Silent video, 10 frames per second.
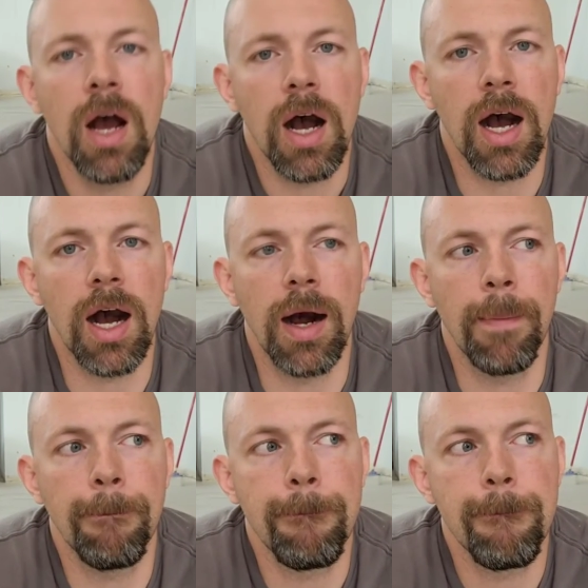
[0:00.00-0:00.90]

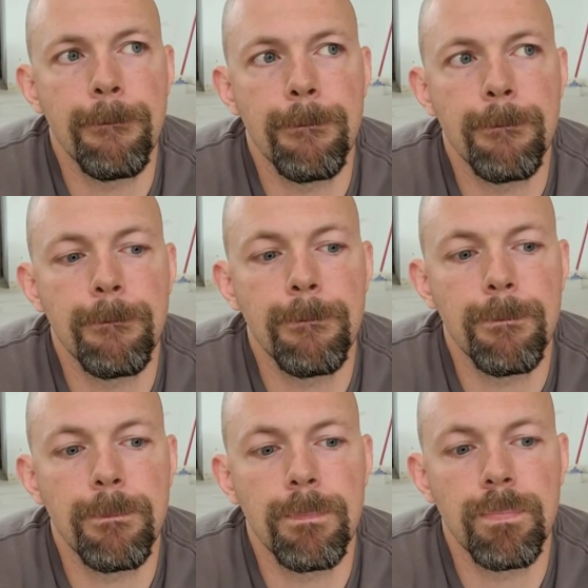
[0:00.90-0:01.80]
Um,
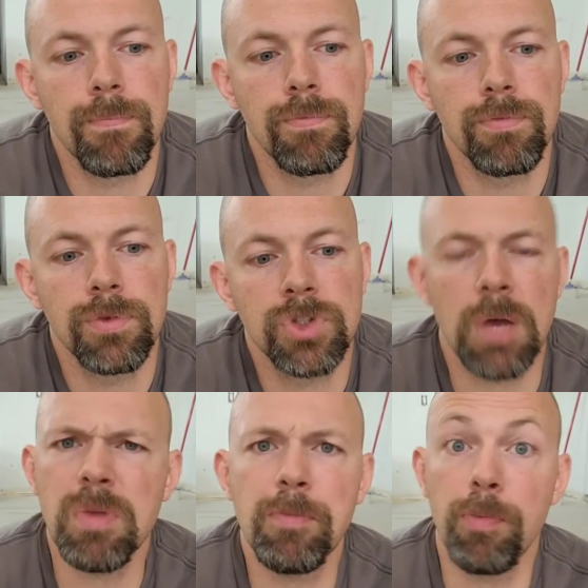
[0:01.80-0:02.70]

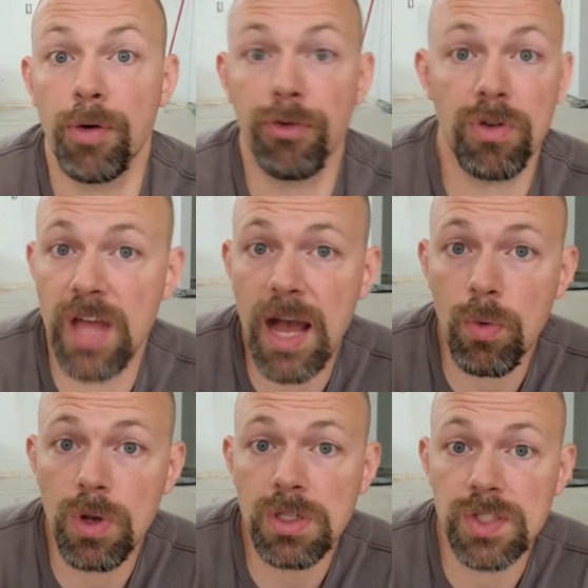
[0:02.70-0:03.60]
some people prefer that
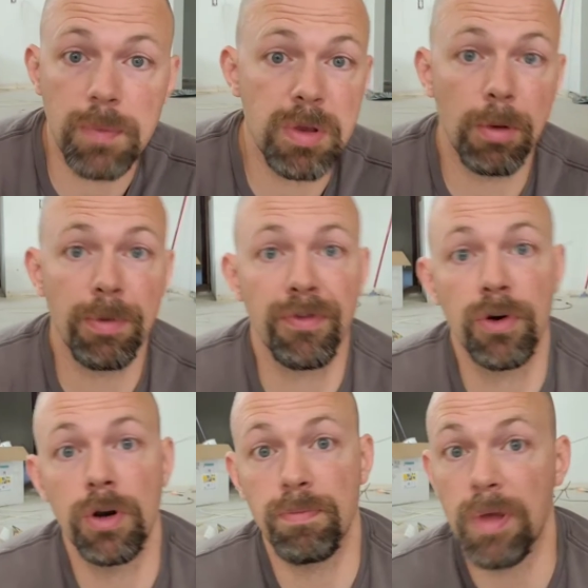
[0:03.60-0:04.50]
one. Some people
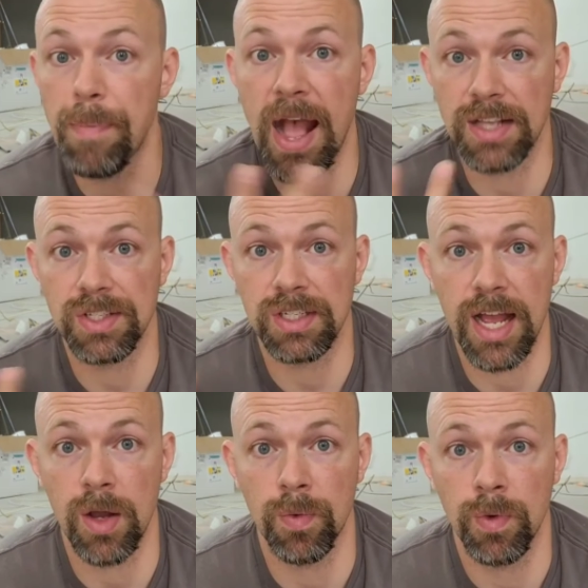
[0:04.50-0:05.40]
prefer the passing
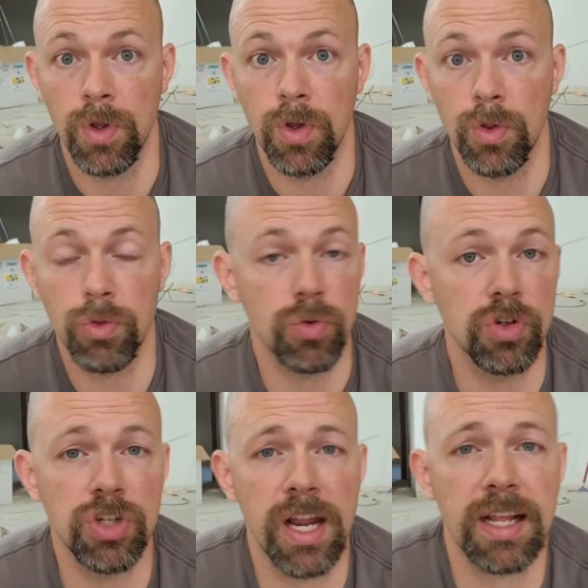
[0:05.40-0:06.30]
down through the
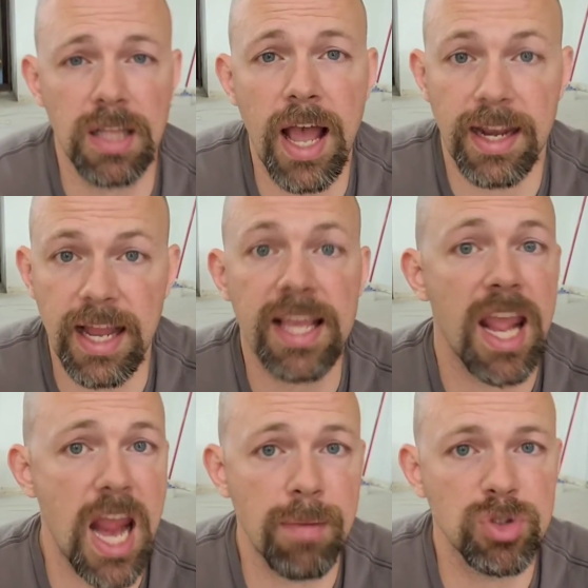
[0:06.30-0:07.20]
genetic line, like
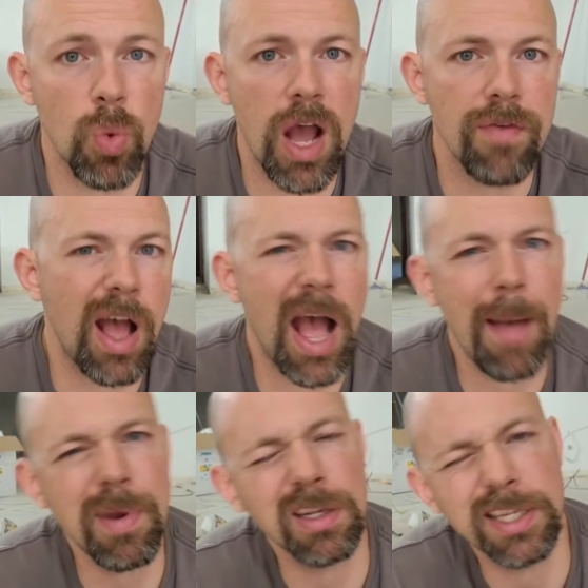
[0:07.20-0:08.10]
Ham's wife.
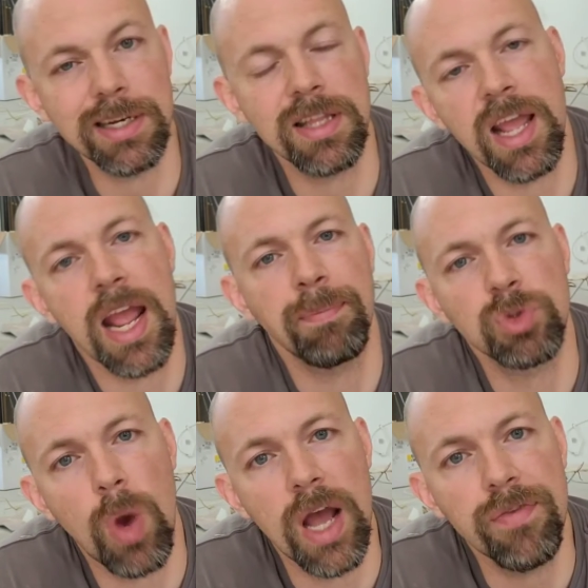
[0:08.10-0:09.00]
I'm going to lean to the Ham's
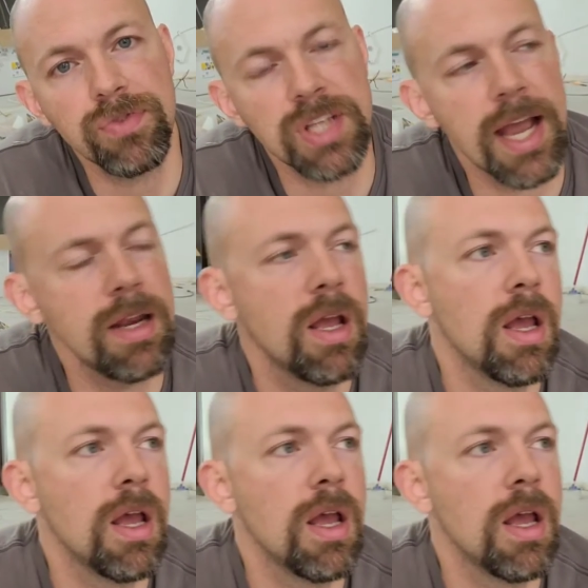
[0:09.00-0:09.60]
wife side.